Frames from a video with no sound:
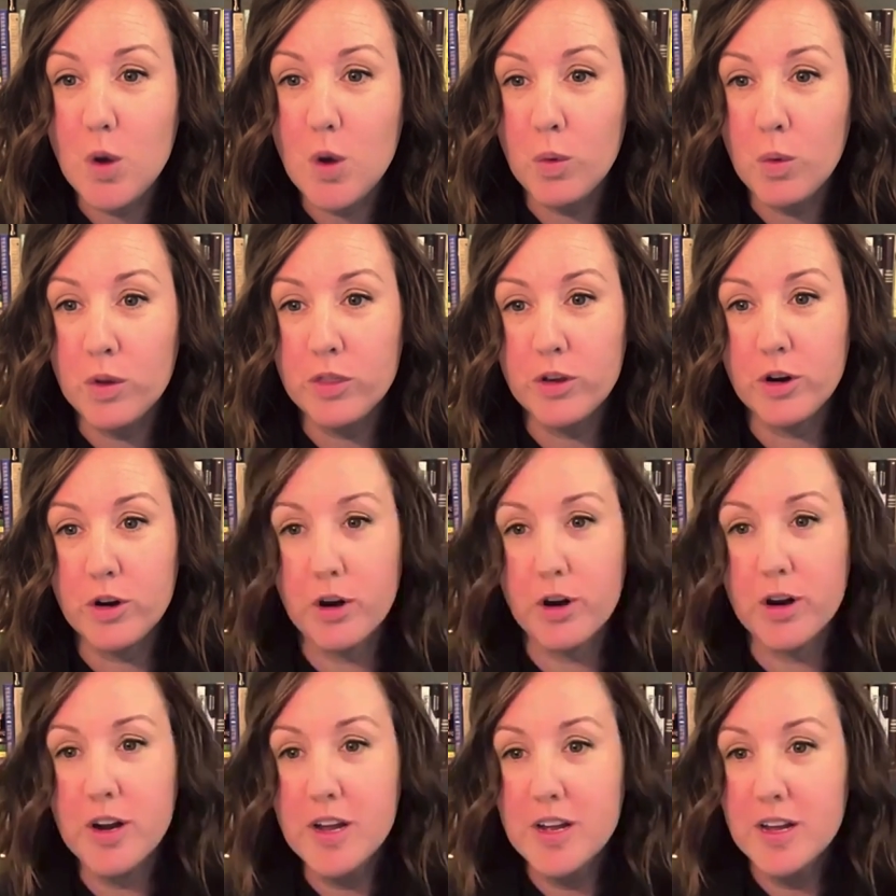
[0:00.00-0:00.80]
when
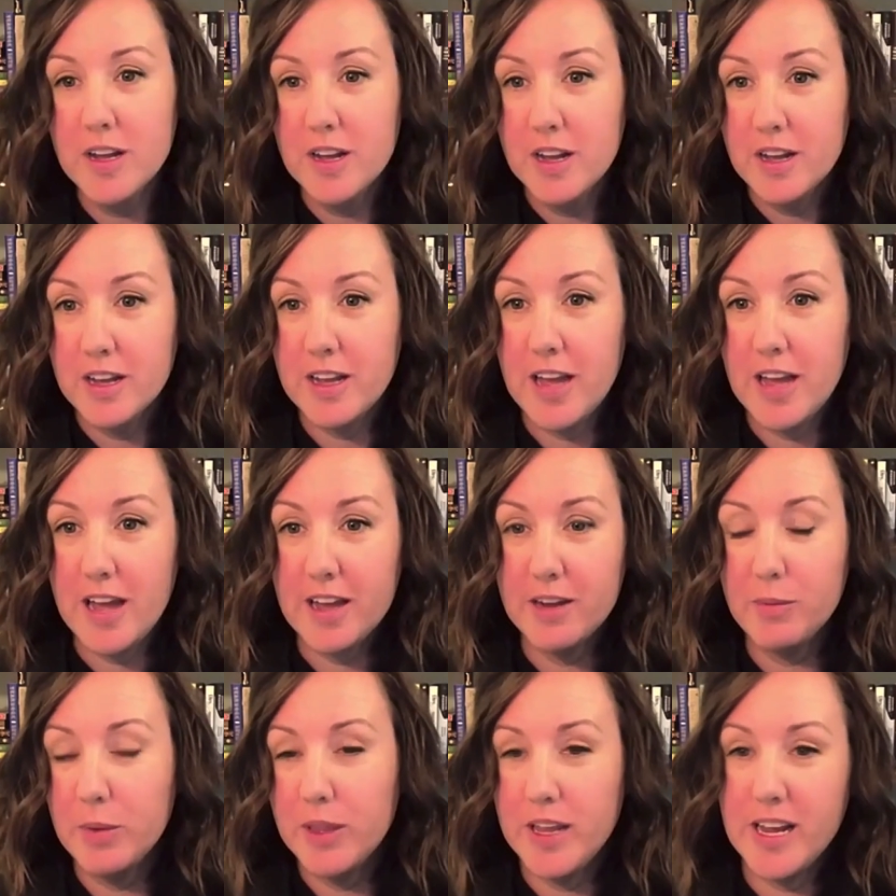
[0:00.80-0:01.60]

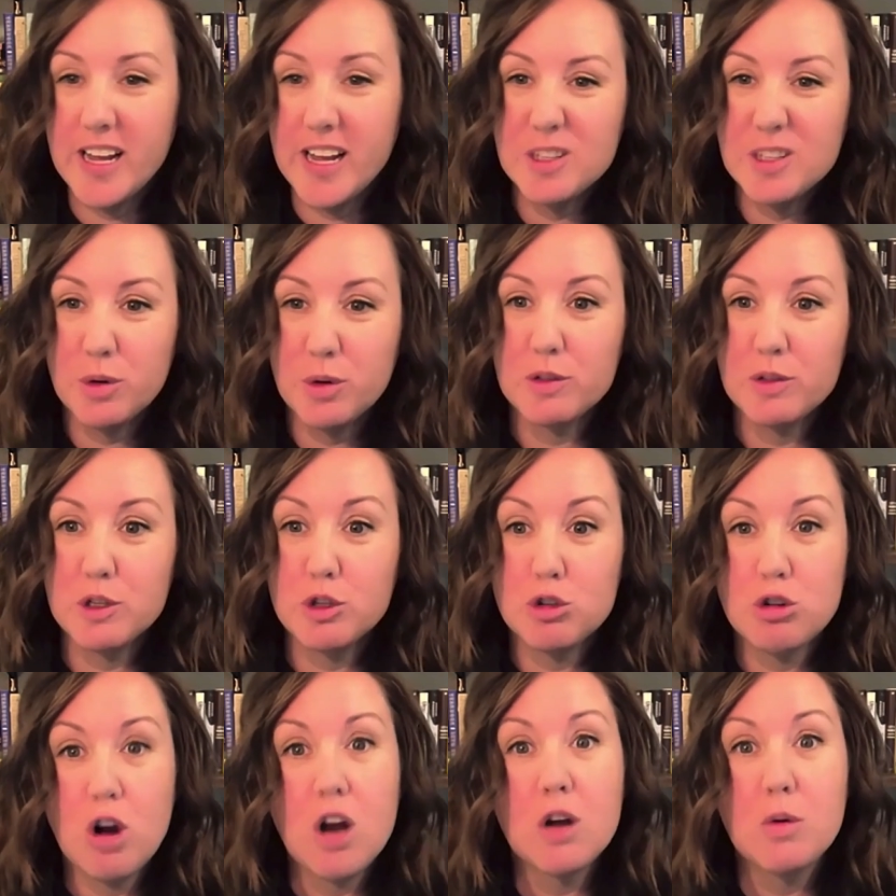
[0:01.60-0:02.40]
they get sort of
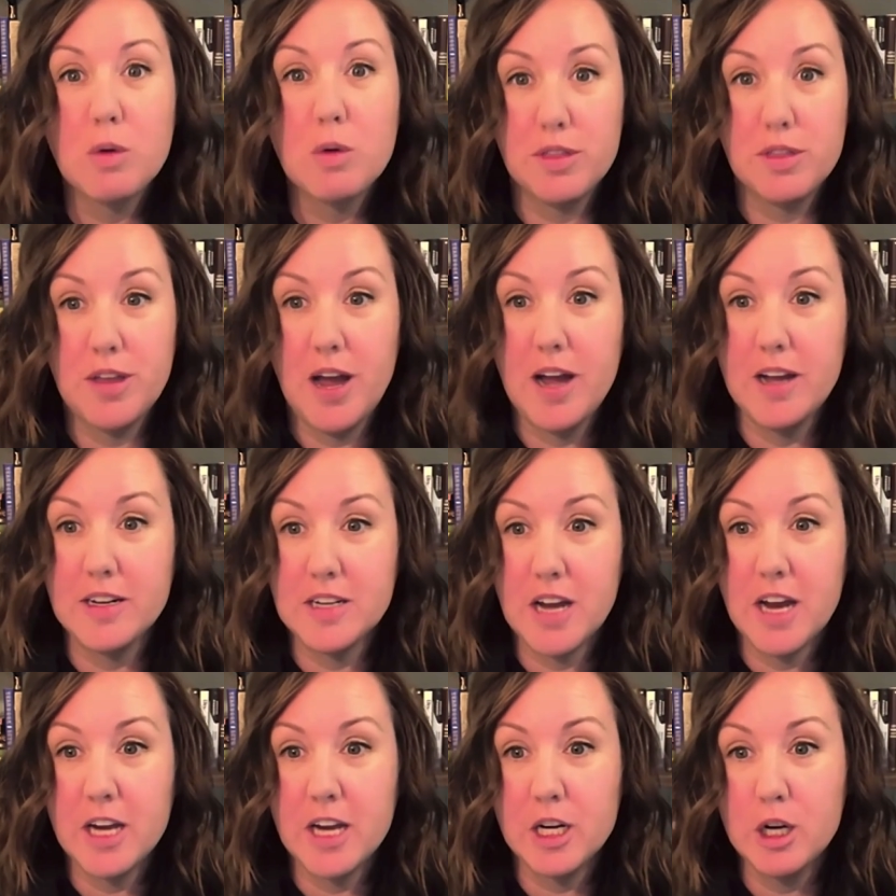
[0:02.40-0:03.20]
struck with that
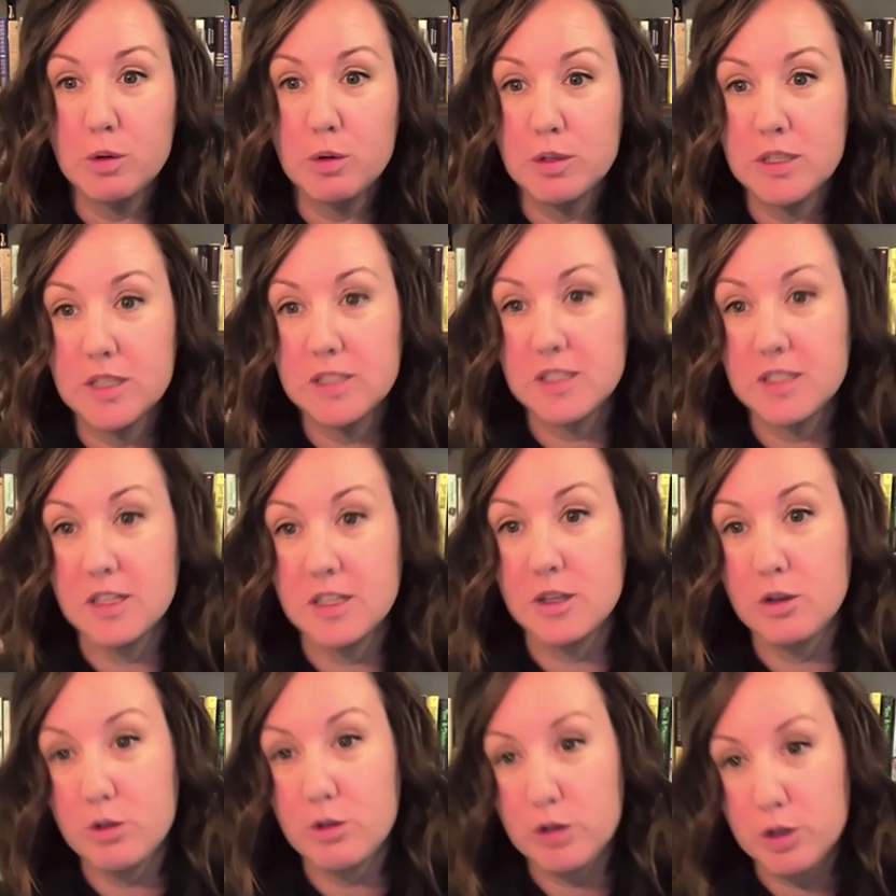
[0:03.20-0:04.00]
diagnosis
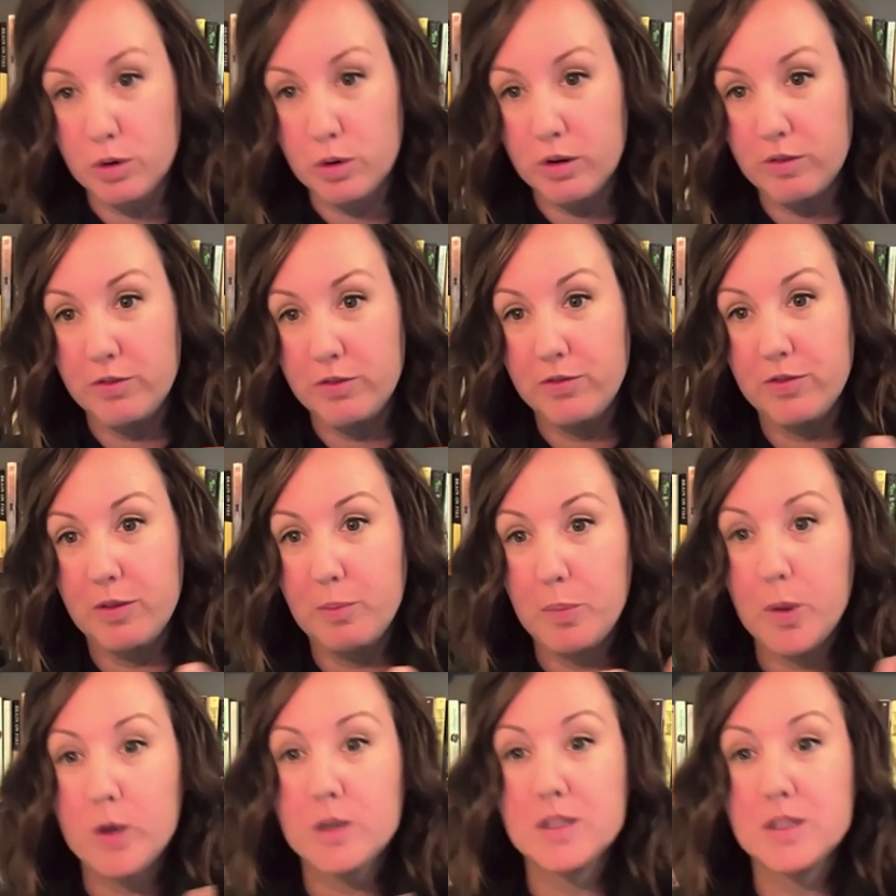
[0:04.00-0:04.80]
and their sort of
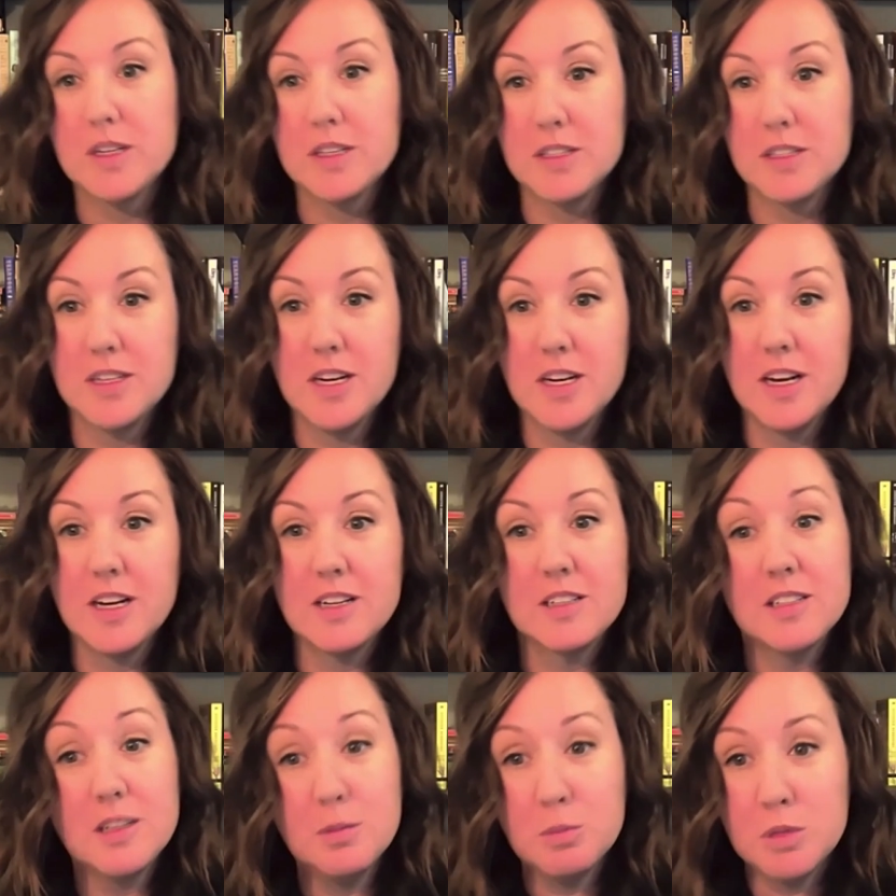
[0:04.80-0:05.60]

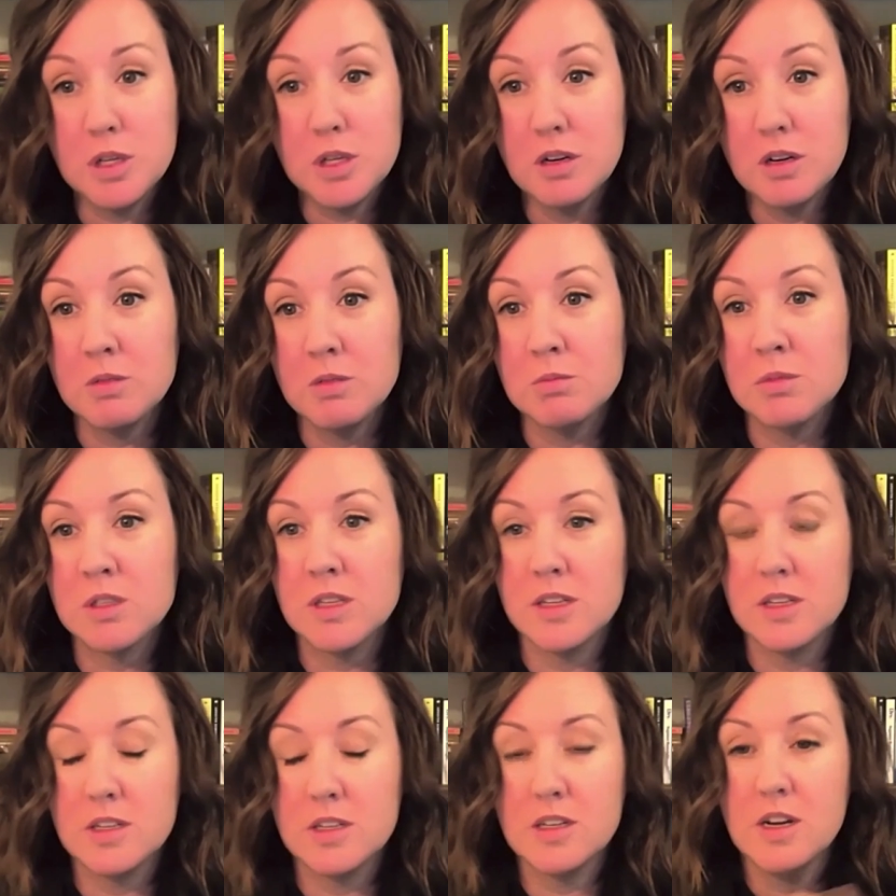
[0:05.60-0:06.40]
persisting symptoms
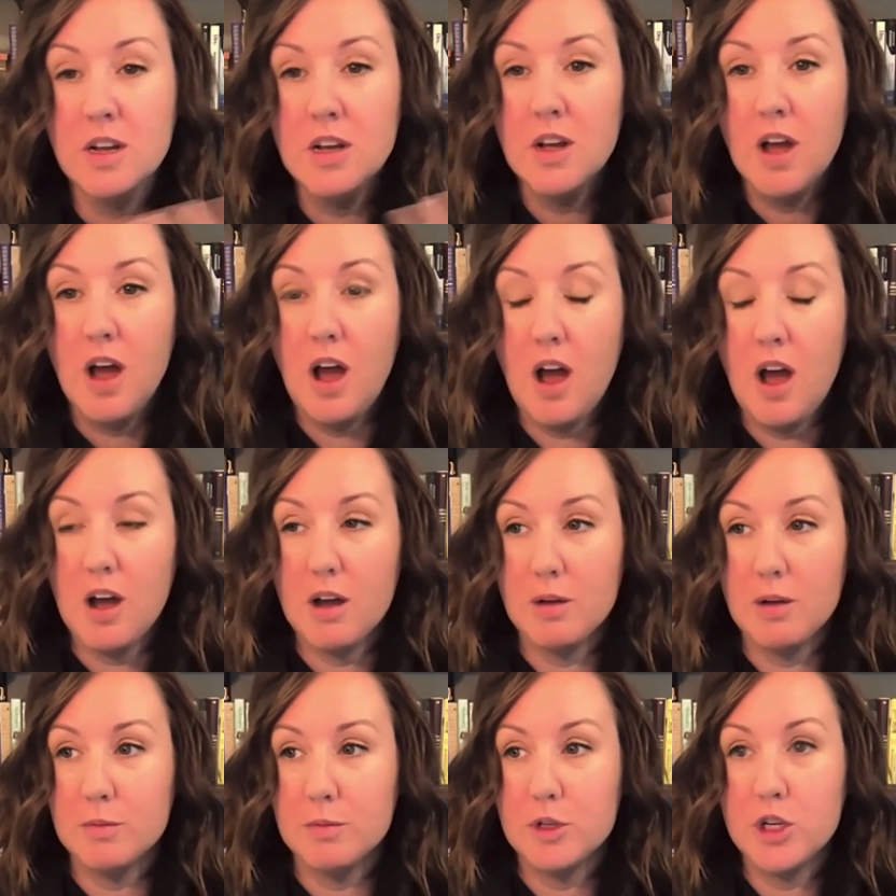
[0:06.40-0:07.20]
and
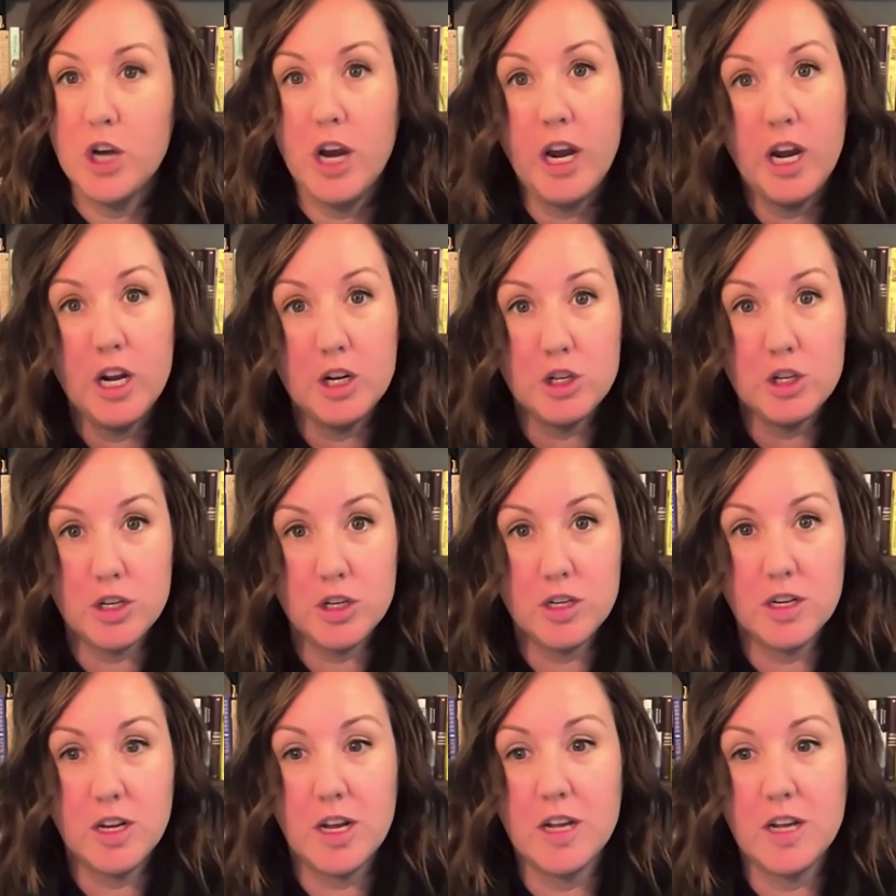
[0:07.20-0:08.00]
change
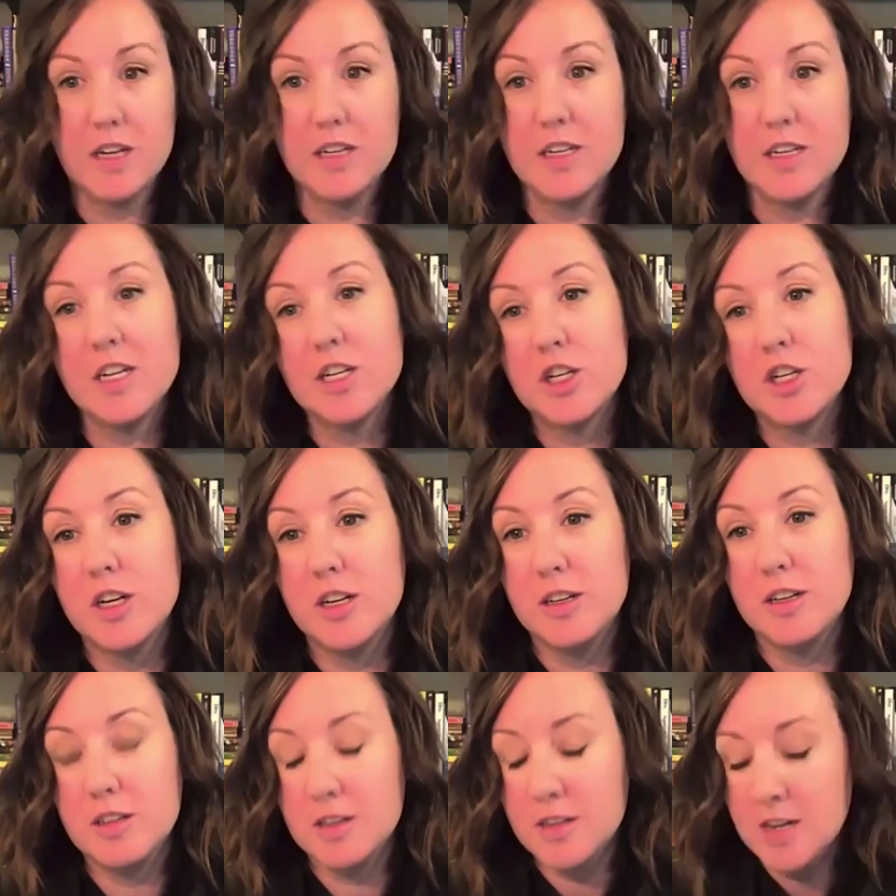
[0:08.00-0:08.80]
in
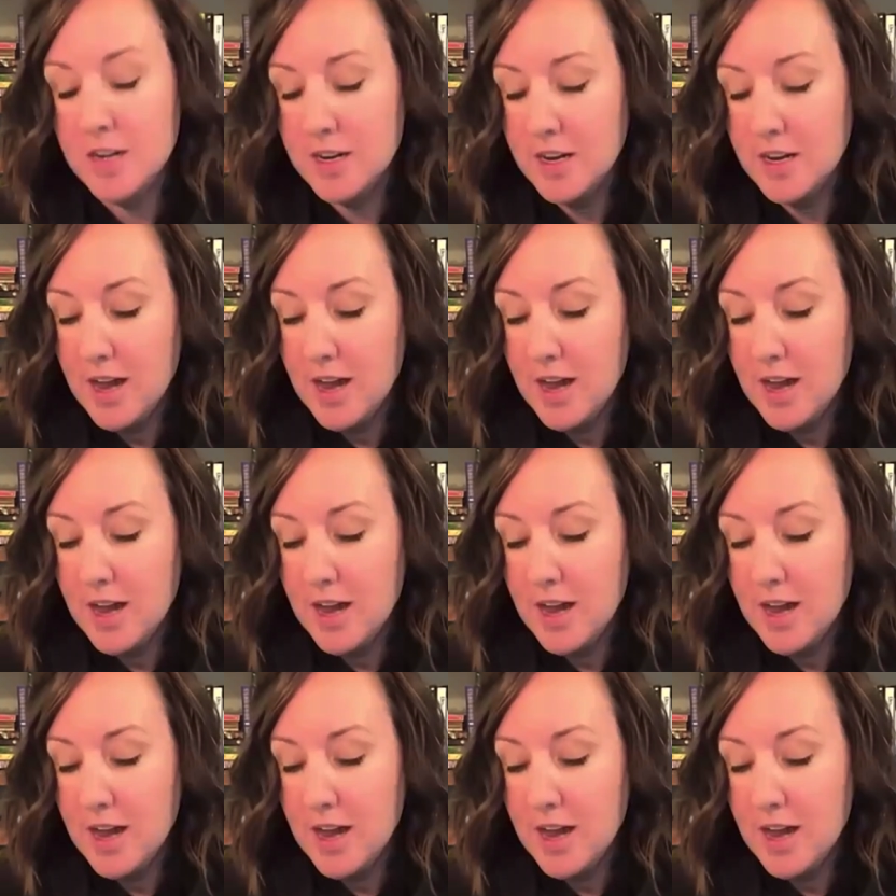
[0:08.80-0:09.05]
condition.